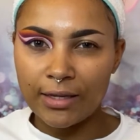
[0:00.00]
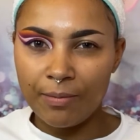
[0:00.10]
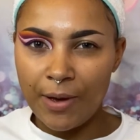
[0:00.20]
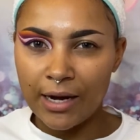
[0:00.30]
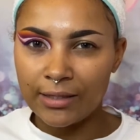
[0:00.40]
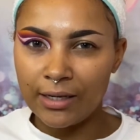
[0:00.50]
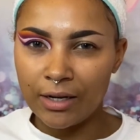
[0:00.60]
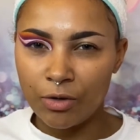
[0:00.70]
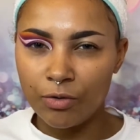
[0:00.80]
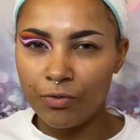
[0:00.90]
that back then I
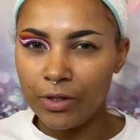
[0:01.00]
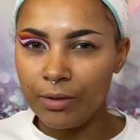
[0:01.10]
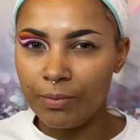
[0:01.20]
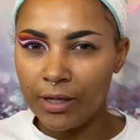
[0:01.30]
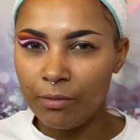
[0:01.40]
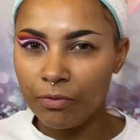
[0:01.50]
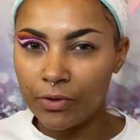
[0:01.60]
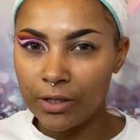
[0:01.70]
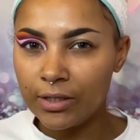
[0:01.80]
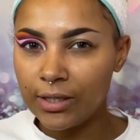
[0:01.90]
couldn't really play with
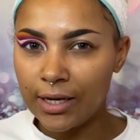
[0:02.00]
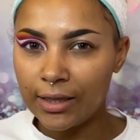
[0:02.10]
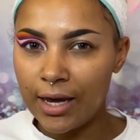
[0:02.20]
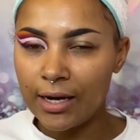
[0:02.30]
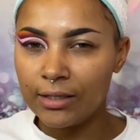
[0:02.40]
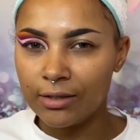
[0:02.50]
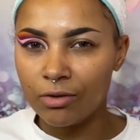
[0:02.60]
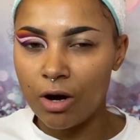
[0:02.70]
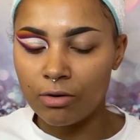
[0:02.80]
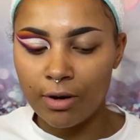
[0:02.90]
glitters like that. I didn't
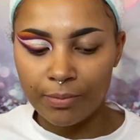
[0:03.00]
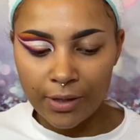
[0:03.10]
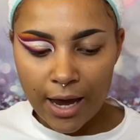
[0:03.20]
know how to apply